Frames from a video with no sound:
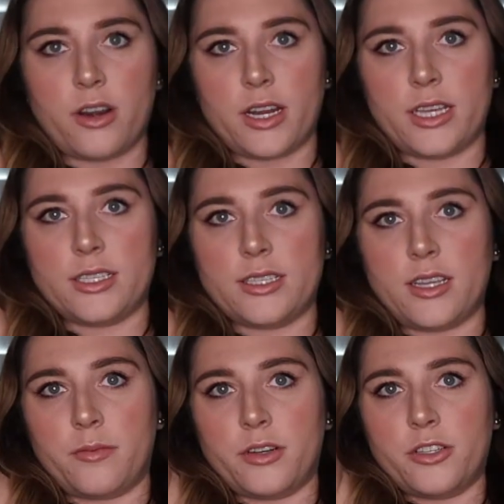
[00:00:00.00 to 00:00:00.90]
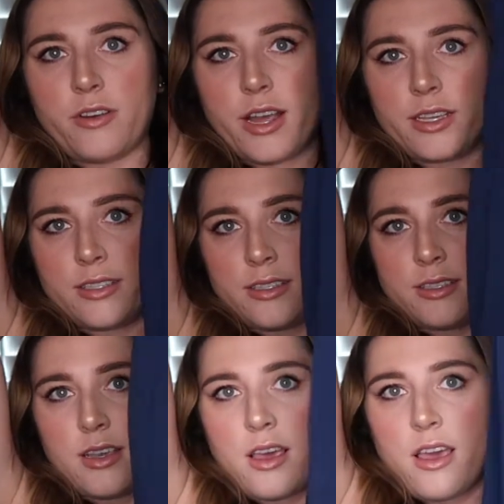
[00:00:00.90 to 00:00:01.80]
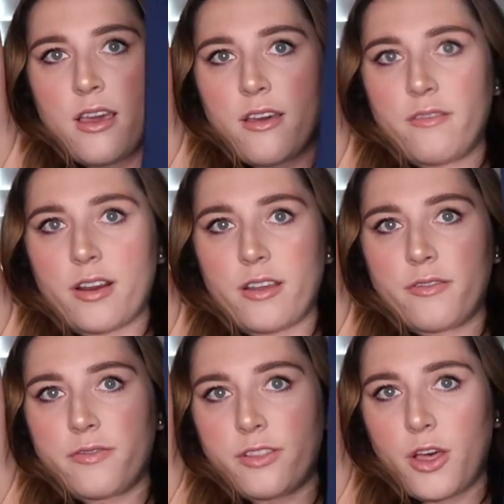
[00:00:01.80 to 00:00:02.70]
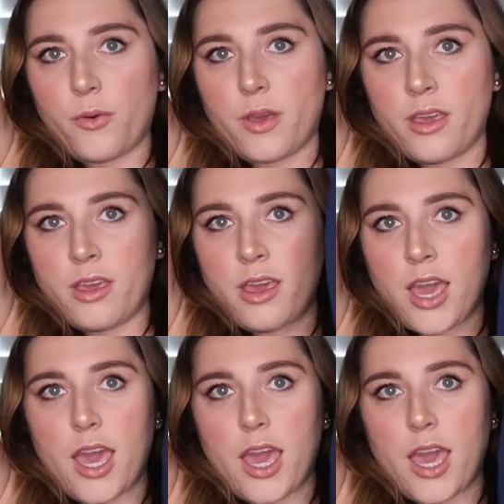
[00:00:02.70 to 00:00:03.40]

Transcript: nice summer dress. Very flowy,